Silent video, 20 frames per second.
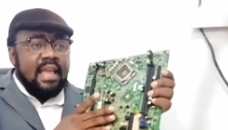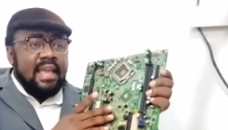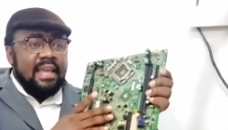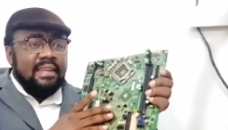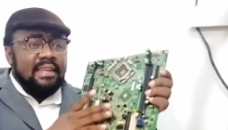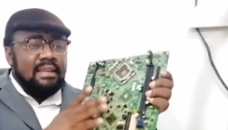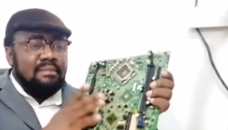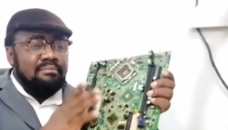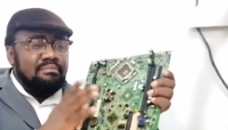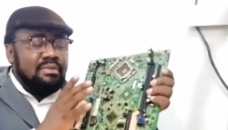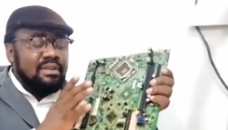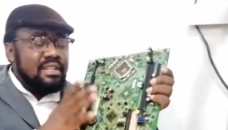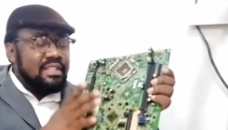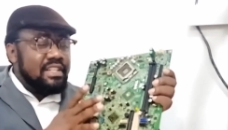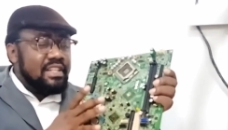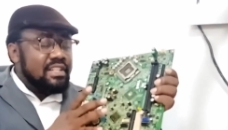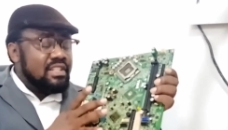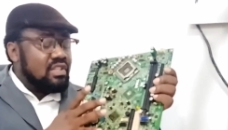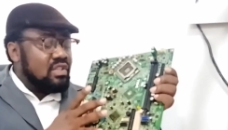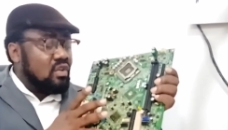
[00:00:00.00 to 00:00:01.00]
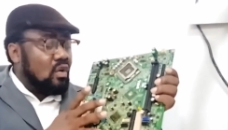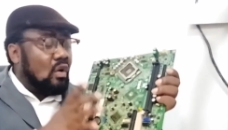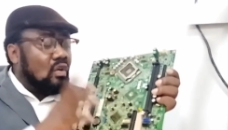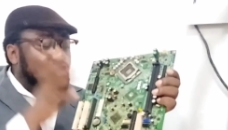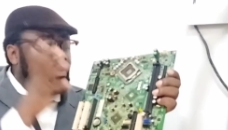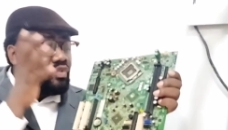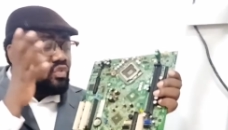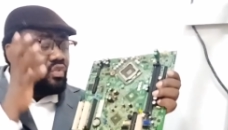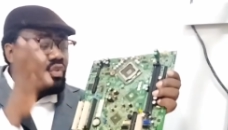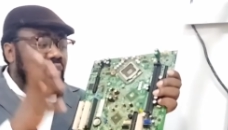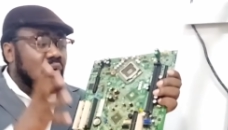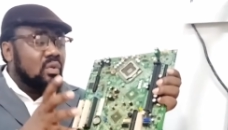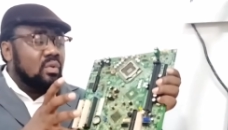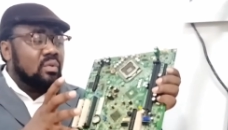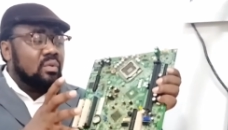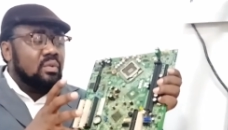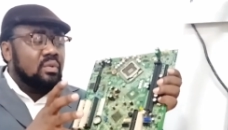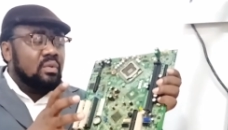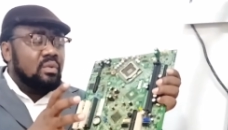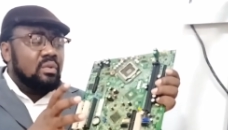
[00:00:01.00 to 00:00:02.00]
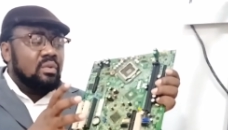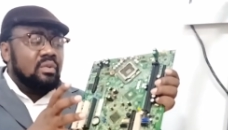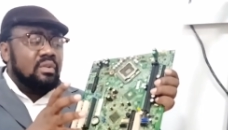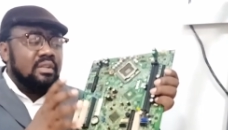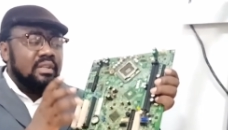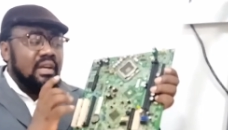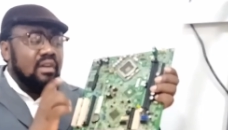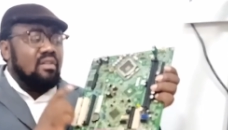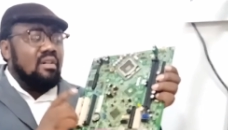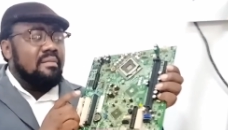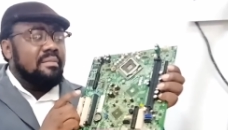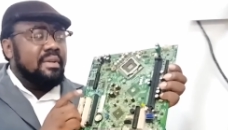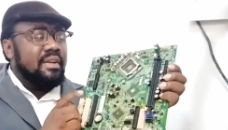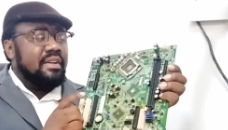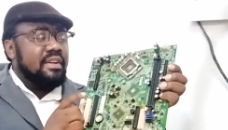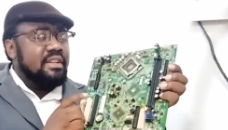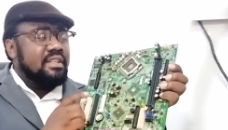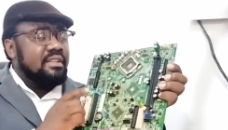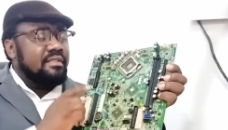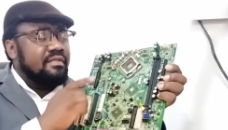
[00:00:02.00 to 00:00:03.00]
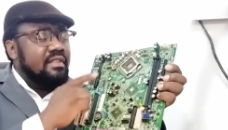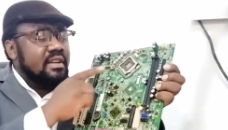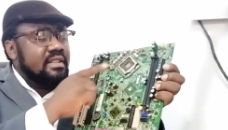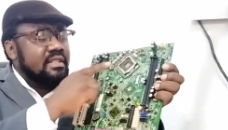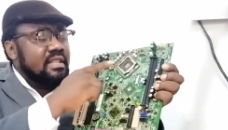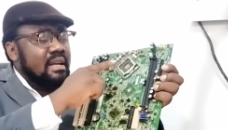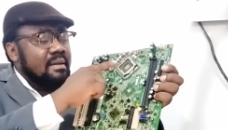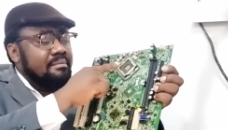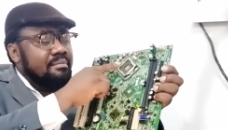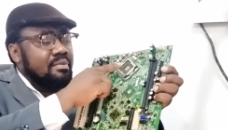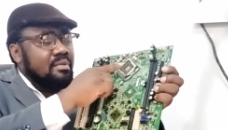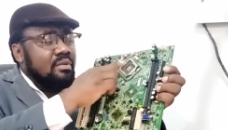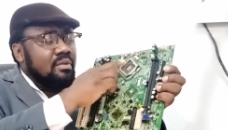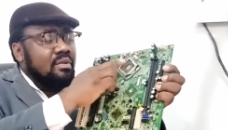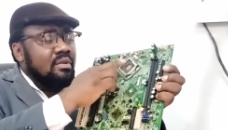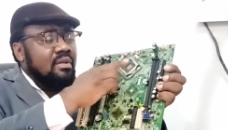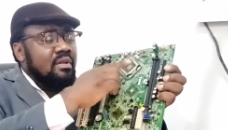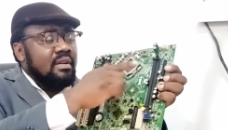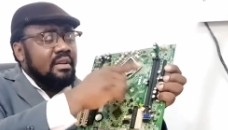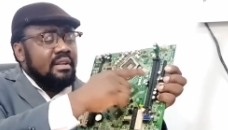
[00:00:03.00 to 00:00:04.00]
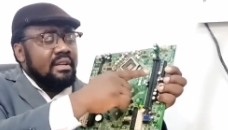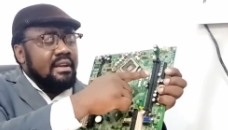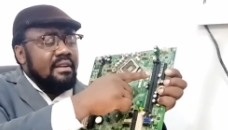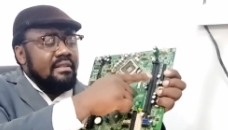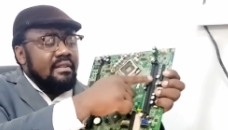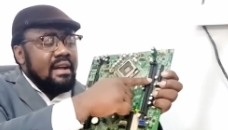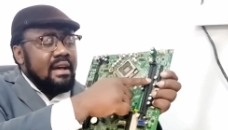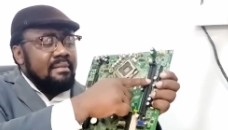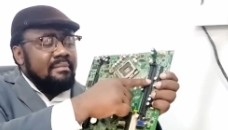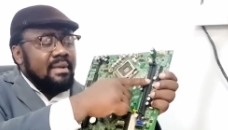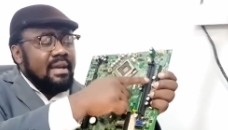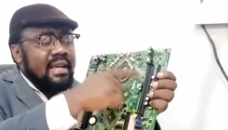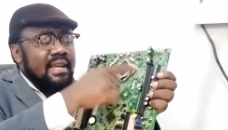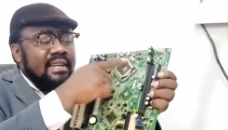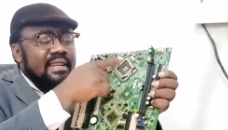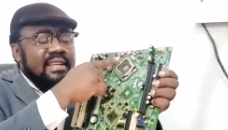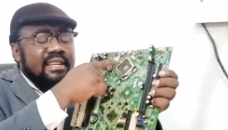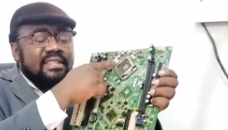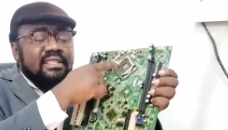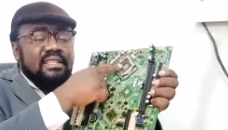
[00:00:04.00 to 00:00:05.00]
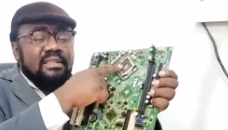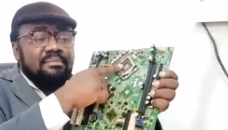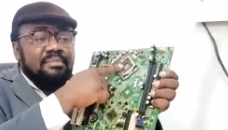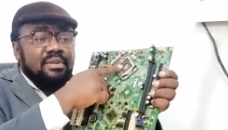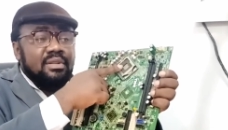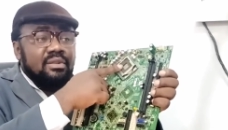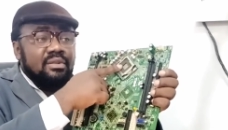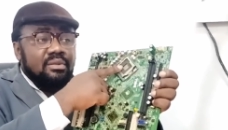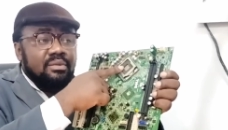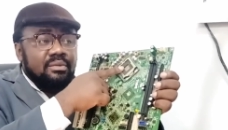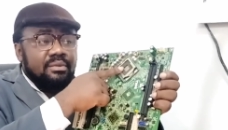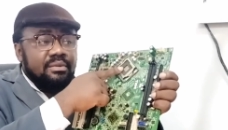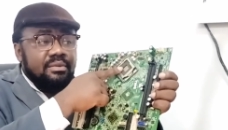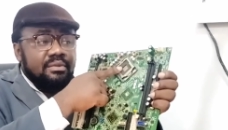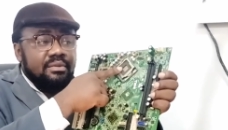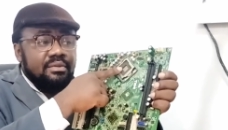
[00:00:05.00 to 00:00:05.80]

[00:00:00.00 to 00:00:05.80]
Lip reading: and the bridges control the communication. For example, the RAM and the CPU.